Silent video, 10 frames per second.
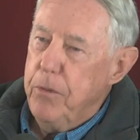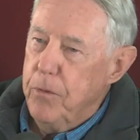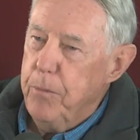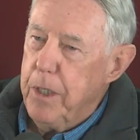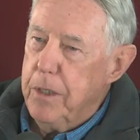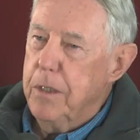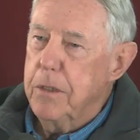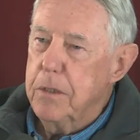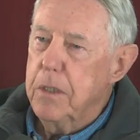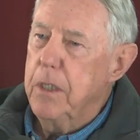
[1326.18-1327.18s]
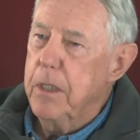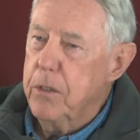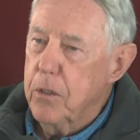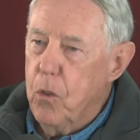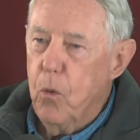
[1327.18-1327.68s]
Rebecca at
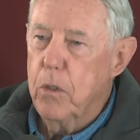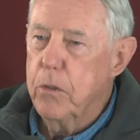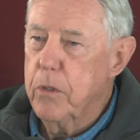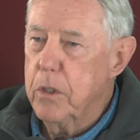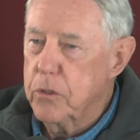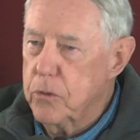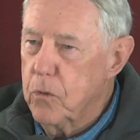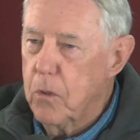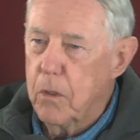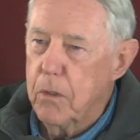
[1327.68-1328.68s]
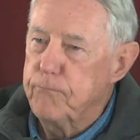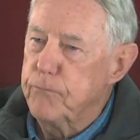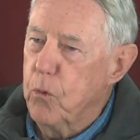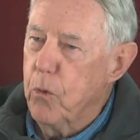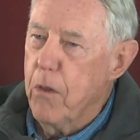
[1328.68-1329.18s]
the corner drugstore.
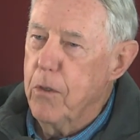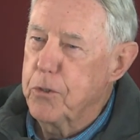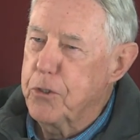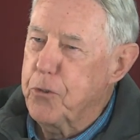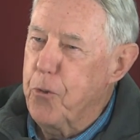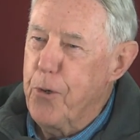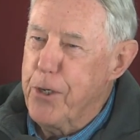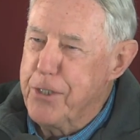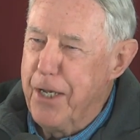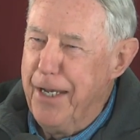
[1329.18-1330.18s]
One of those stories.